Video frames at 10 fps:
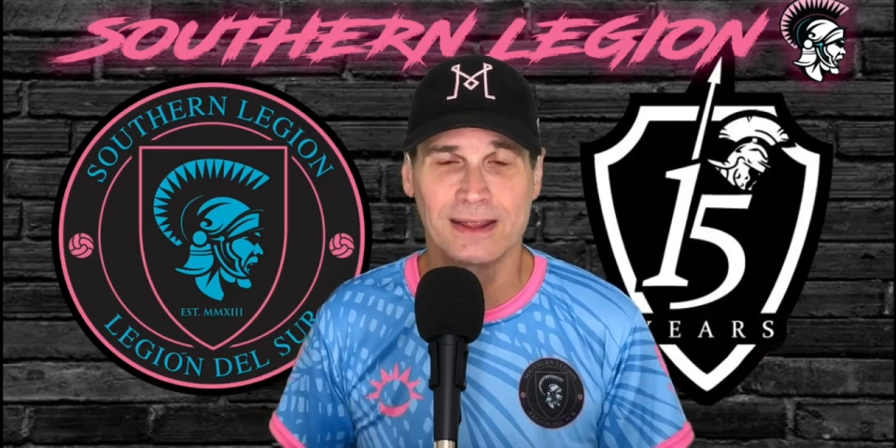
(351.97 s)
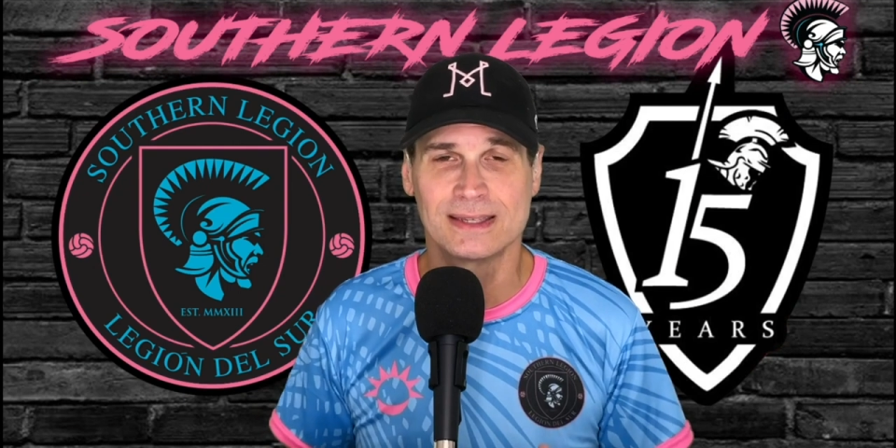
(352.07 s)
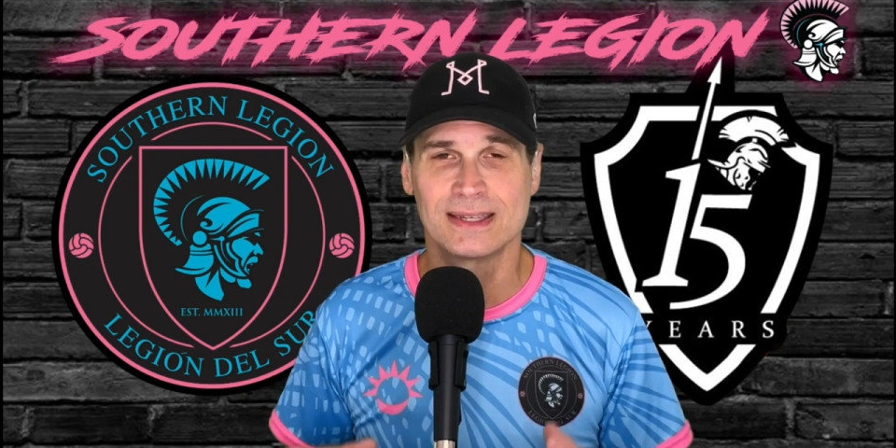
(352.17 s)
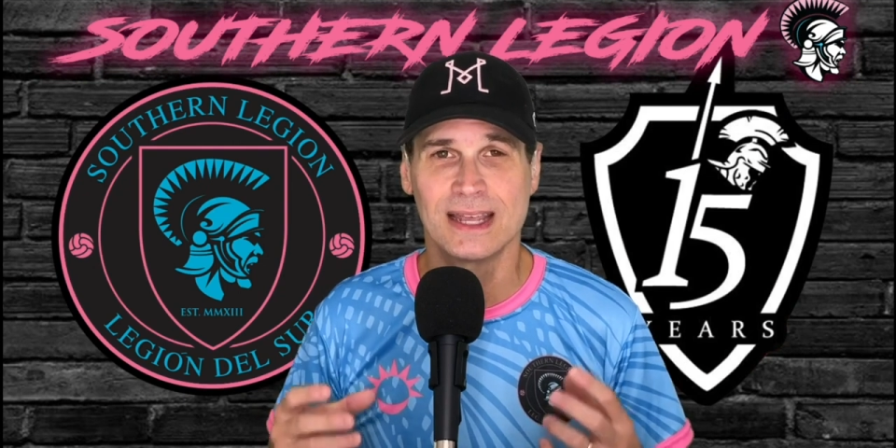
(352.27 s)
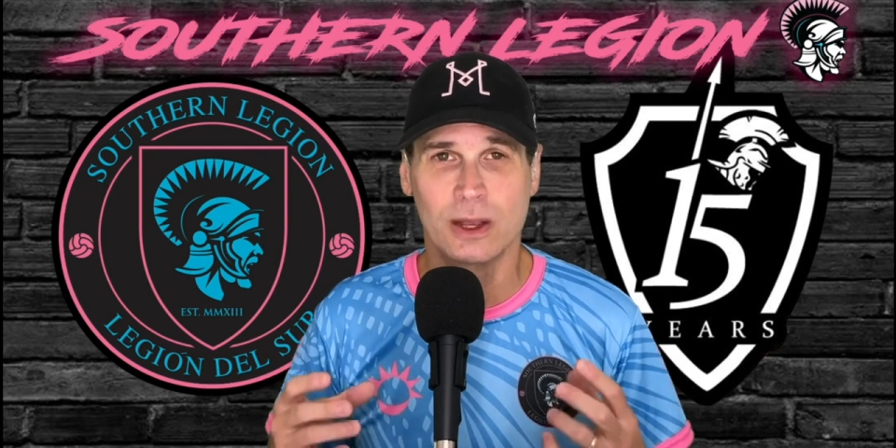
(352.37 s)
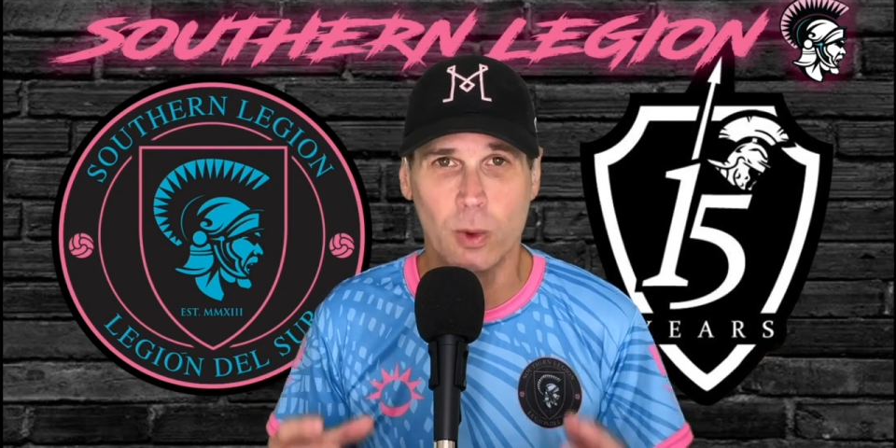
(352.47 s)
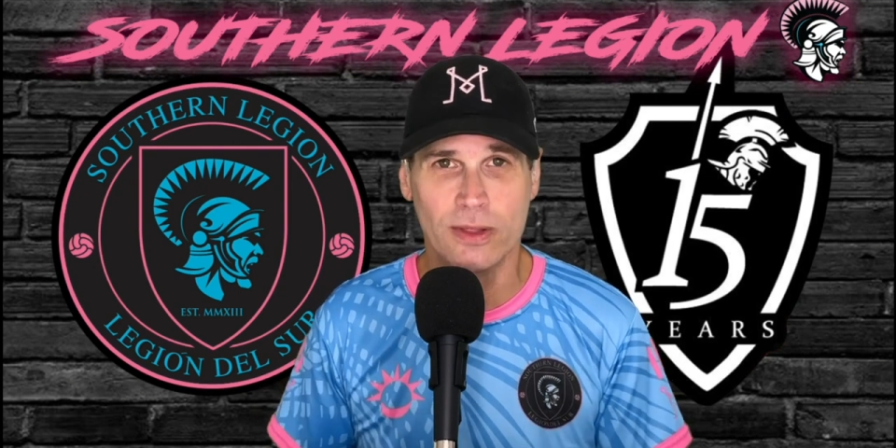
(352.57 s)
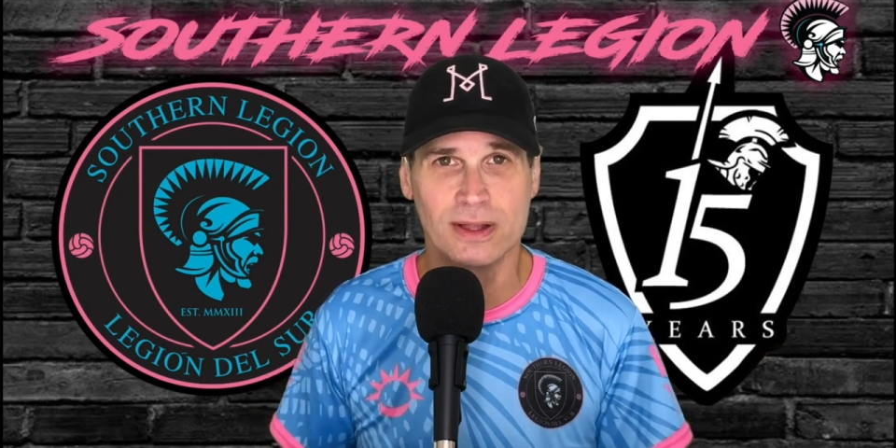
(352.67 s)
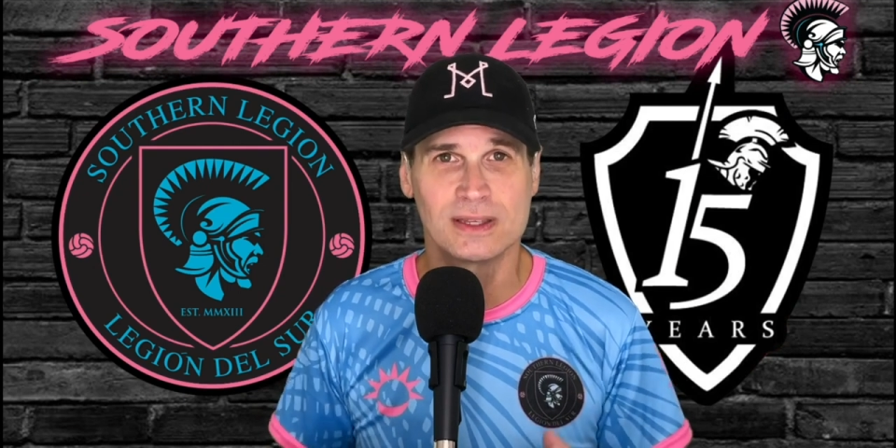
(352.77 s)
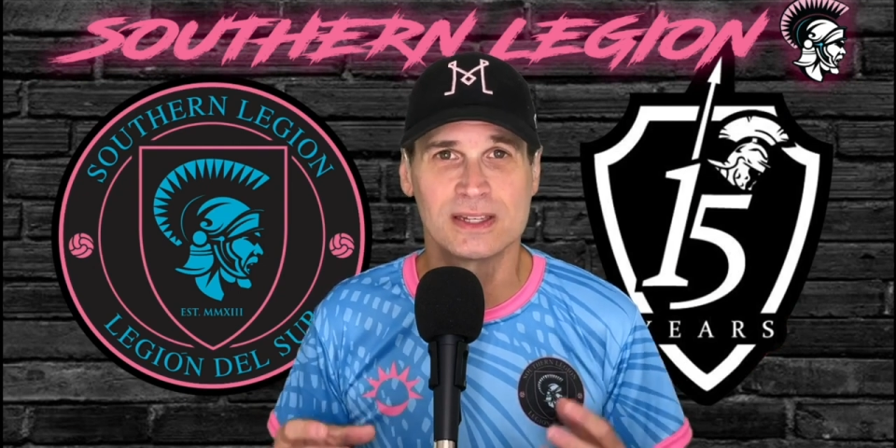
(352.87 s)
stick with
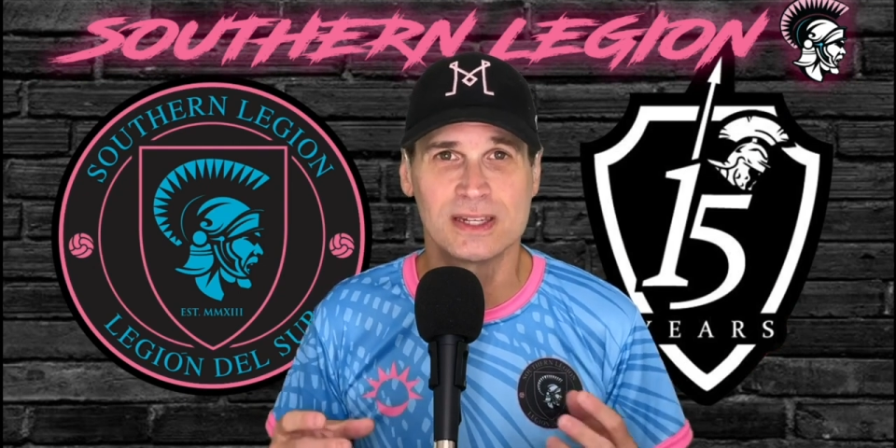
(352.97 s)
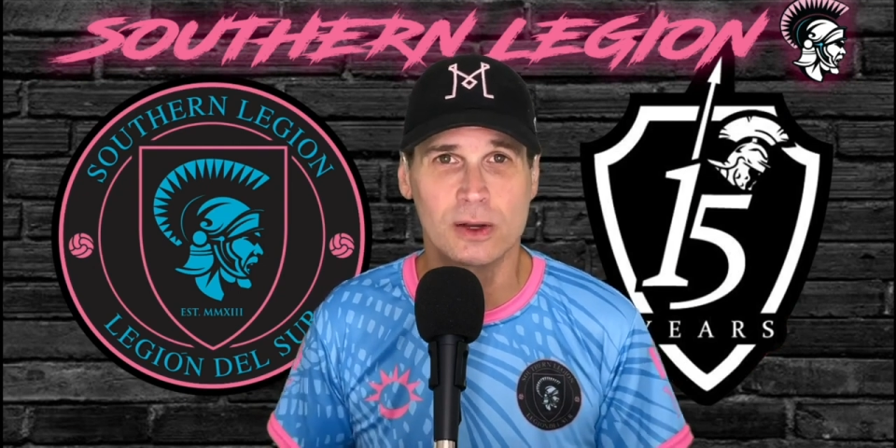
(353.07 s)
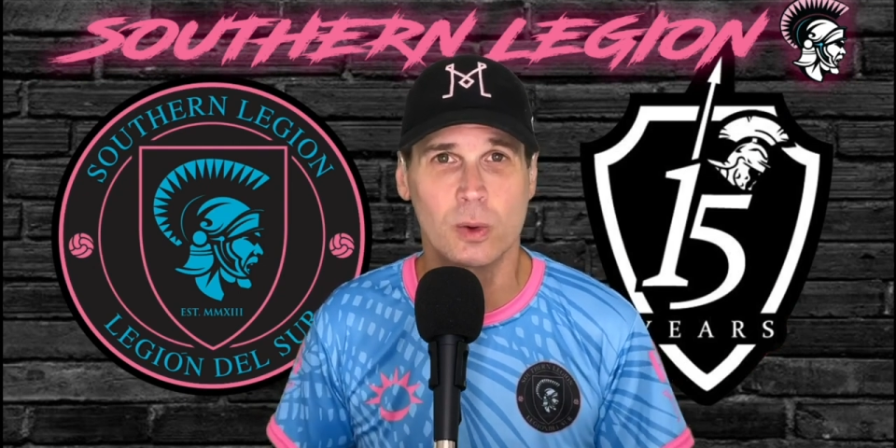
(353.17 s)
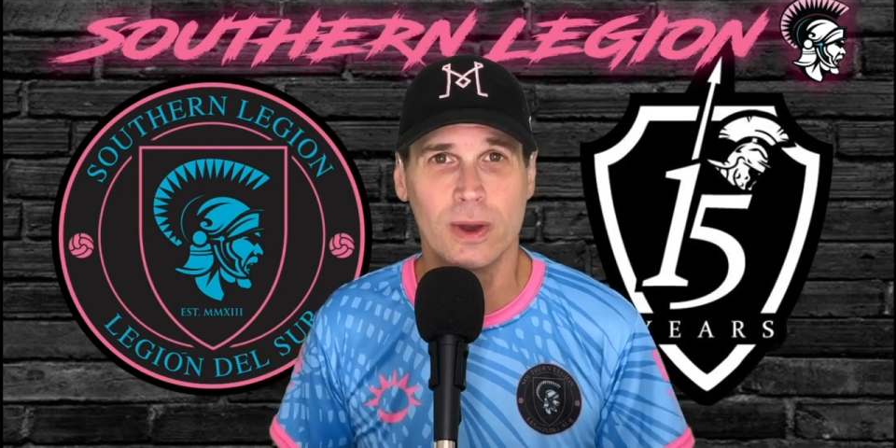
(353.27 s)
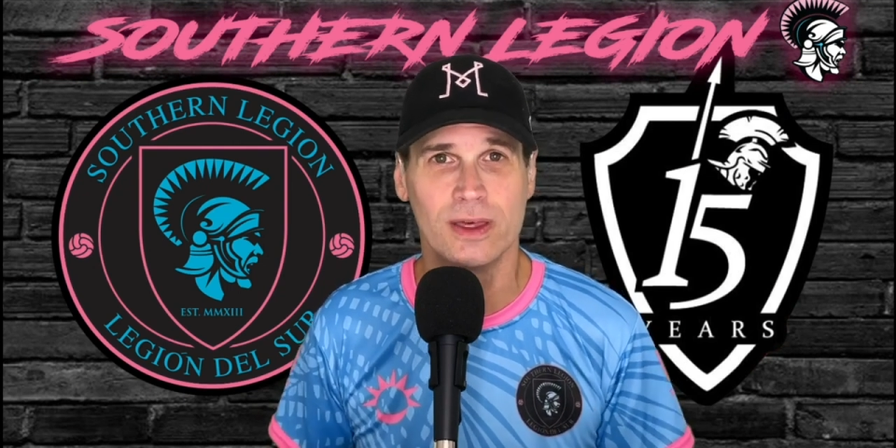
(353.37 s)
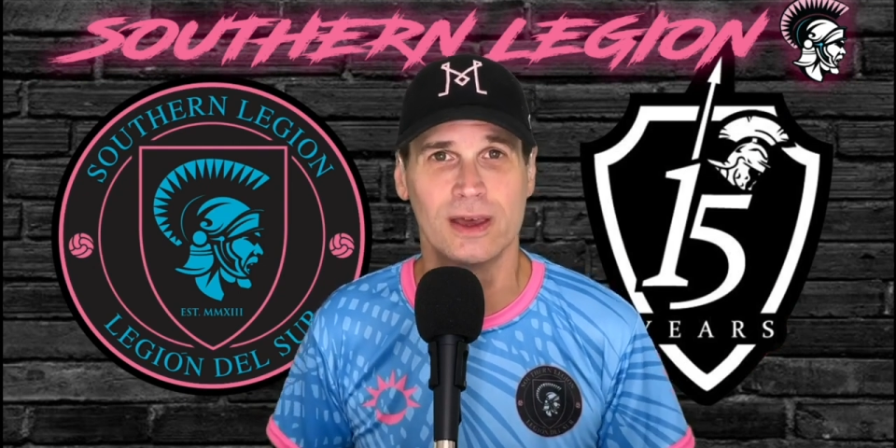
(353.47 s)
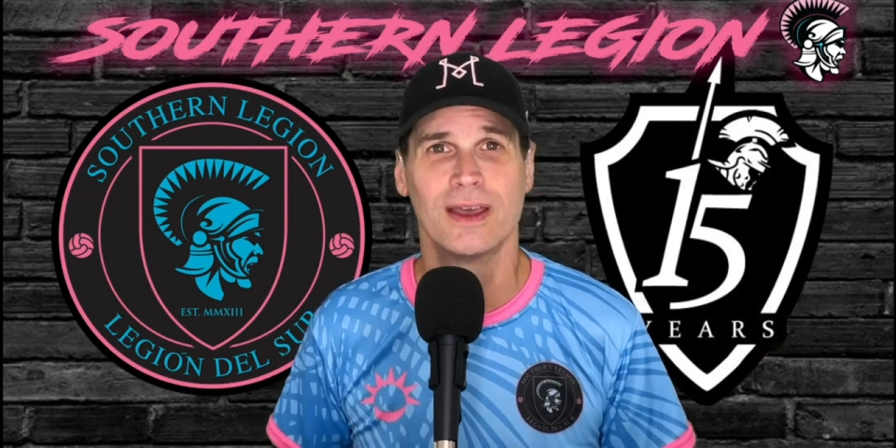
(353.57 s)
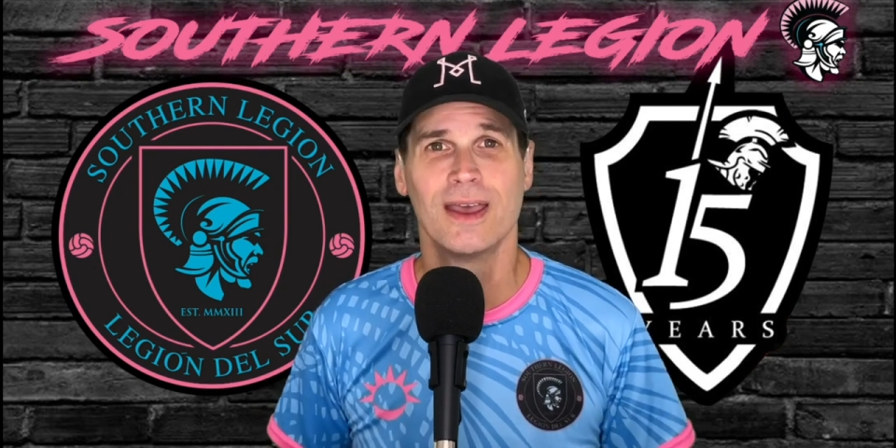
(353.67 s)
it,